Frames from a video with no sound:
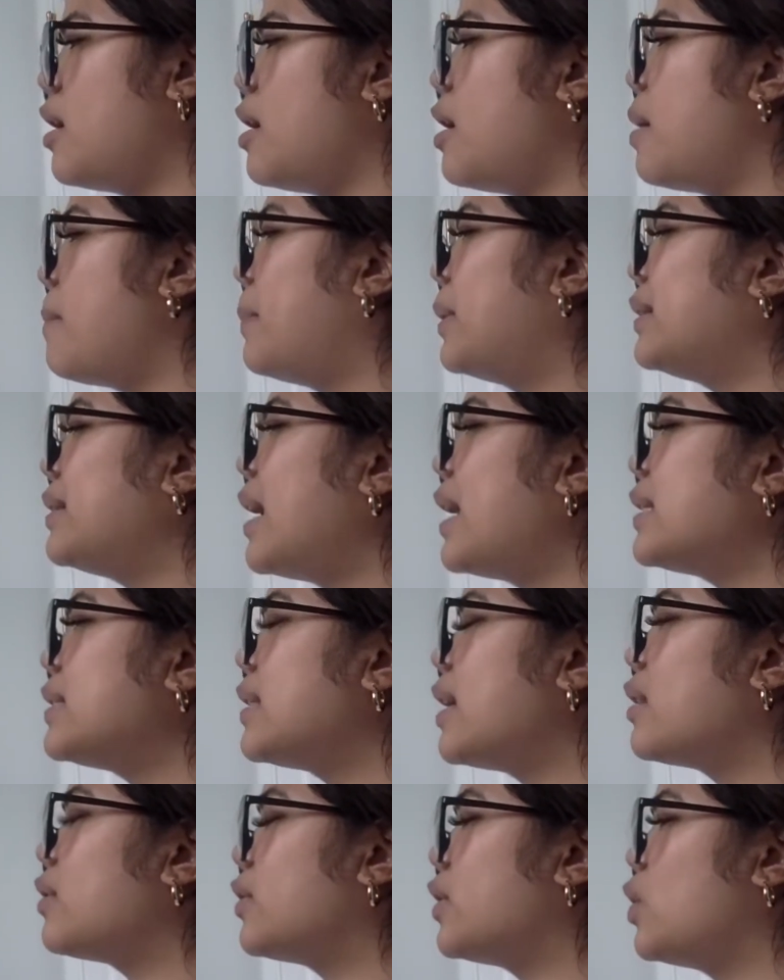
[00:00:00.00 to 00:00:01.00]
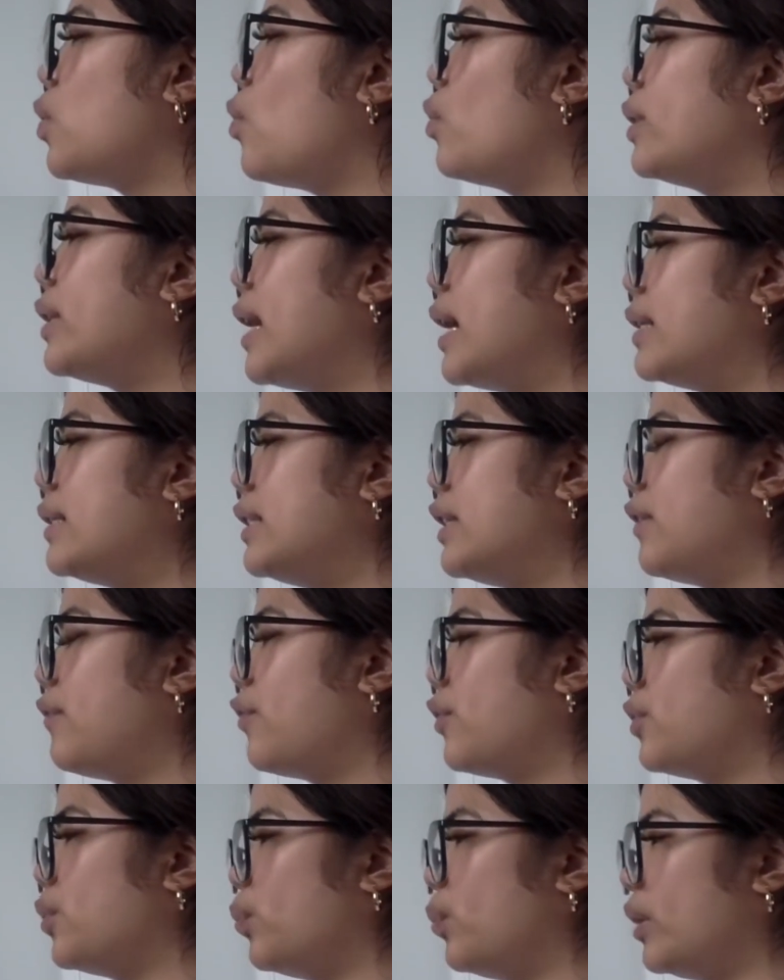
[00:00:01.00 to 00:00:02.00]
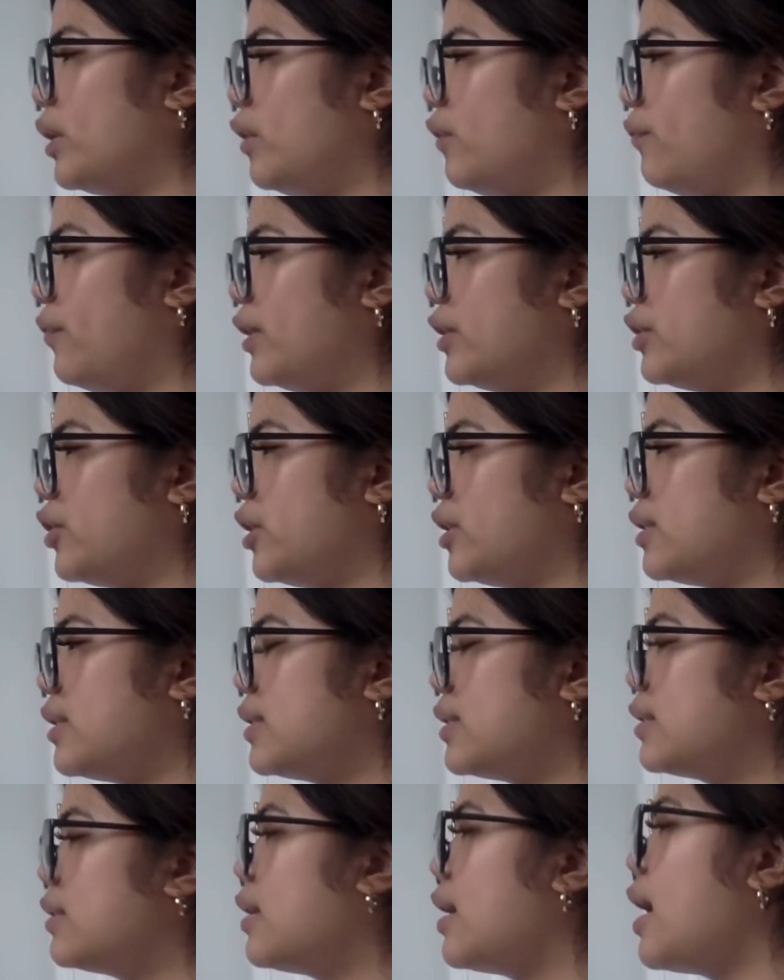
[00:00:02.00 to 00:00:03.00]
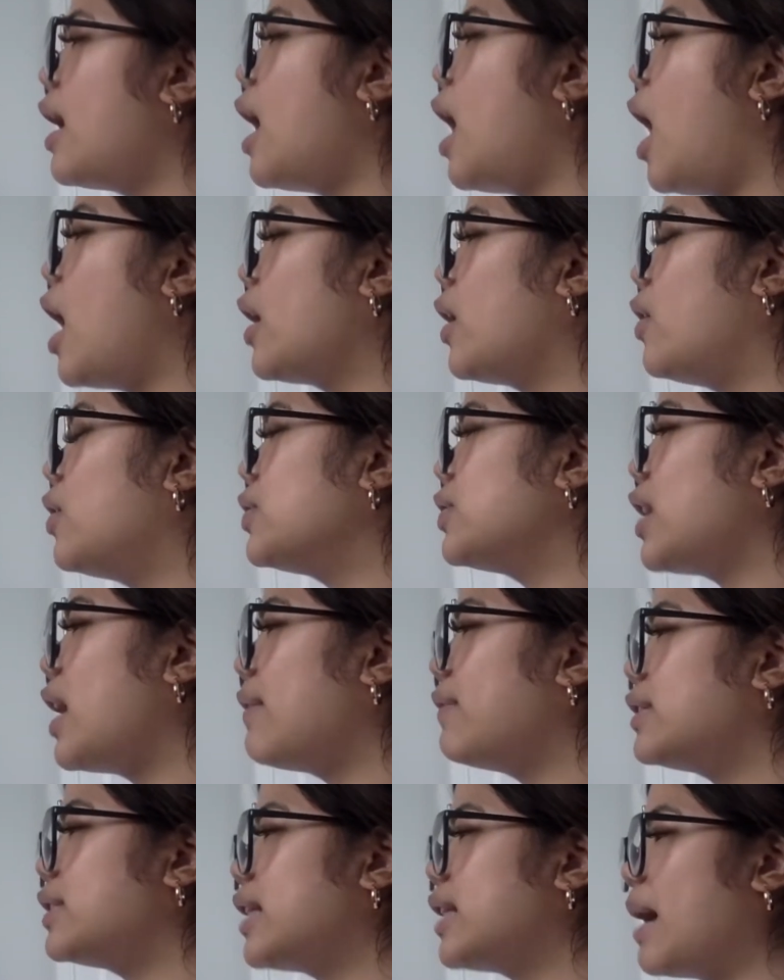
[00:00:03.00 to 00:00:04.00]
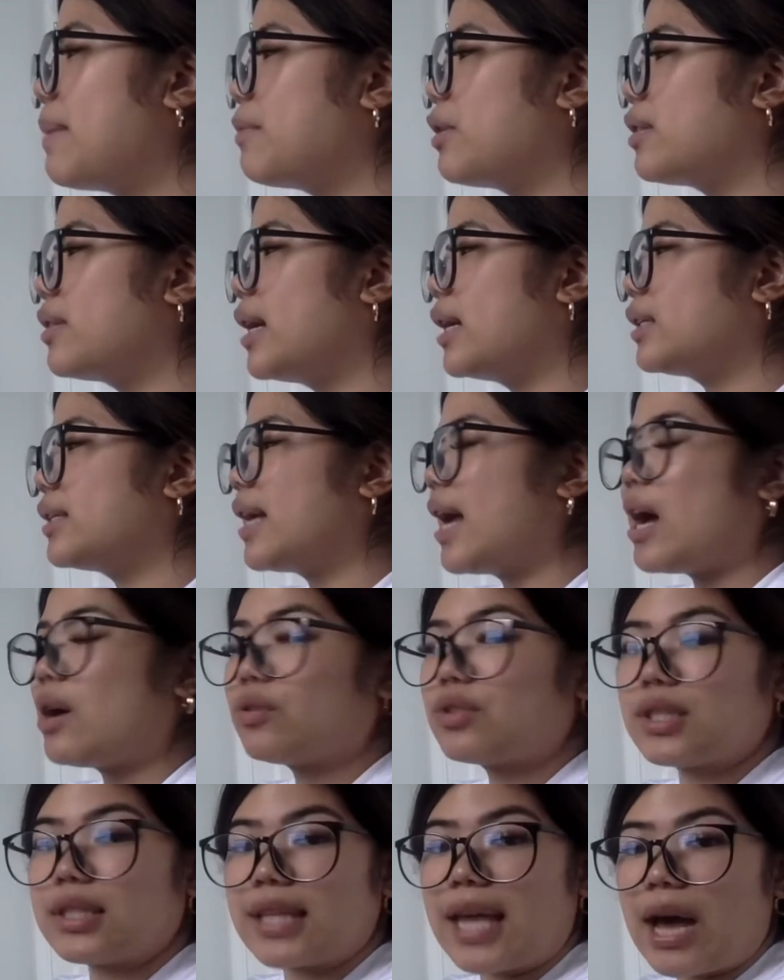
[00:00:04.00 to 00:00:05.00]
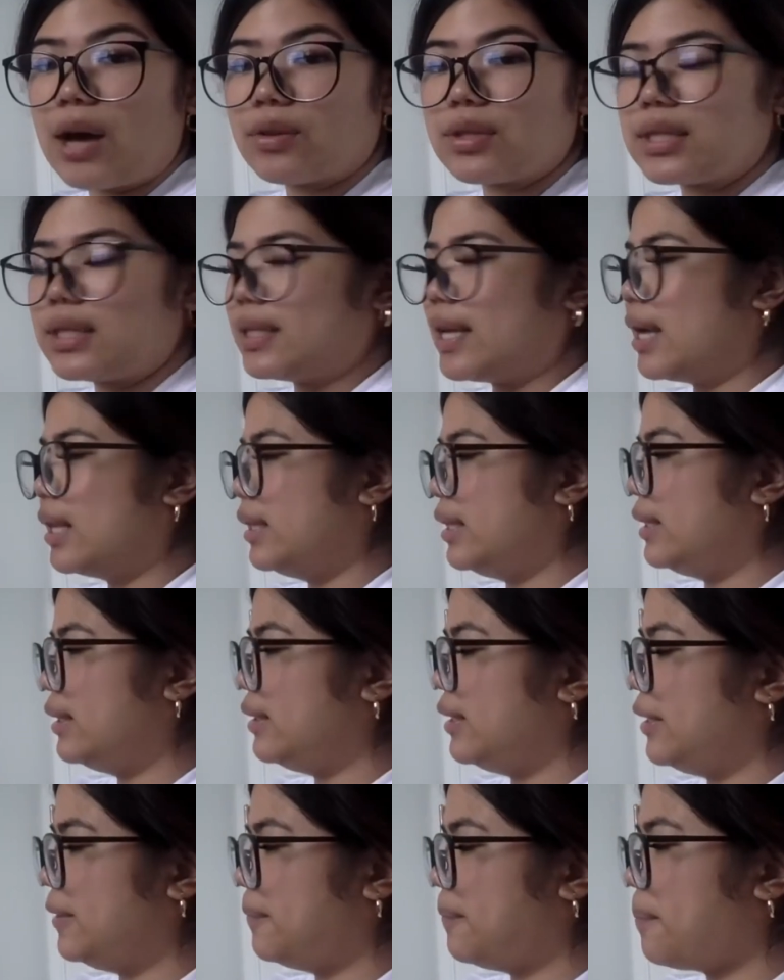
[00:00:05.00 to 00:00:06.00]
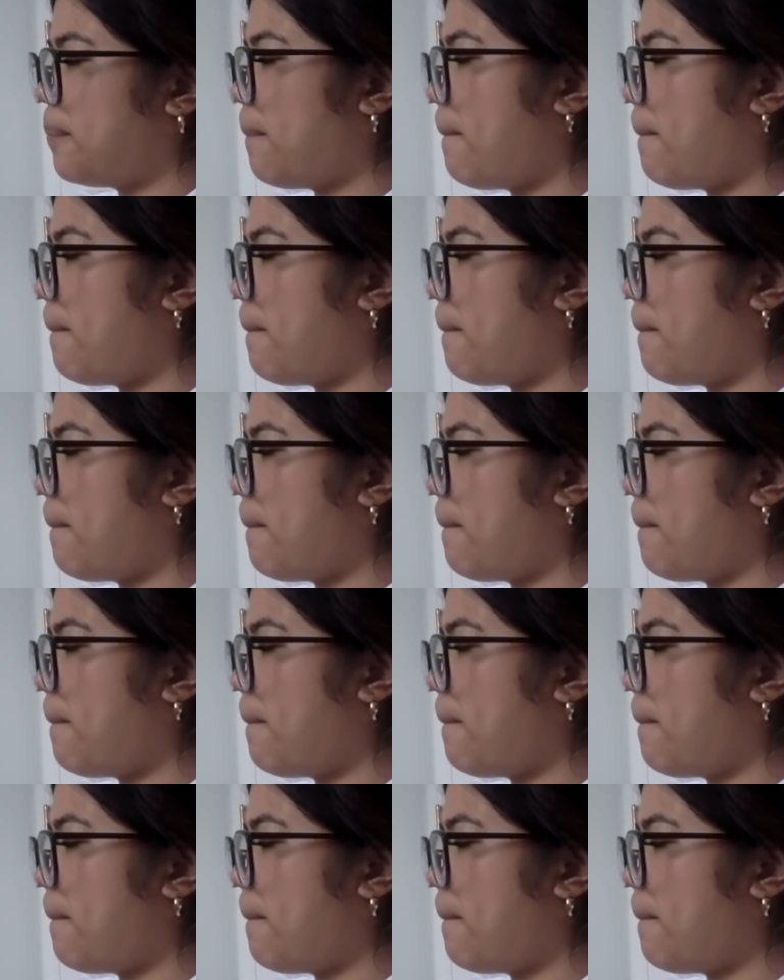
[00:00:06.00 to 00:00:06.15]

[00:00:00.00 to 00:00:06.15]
But that's not the only idea for the wiggle fidgets. I also have a timer that counts down silently.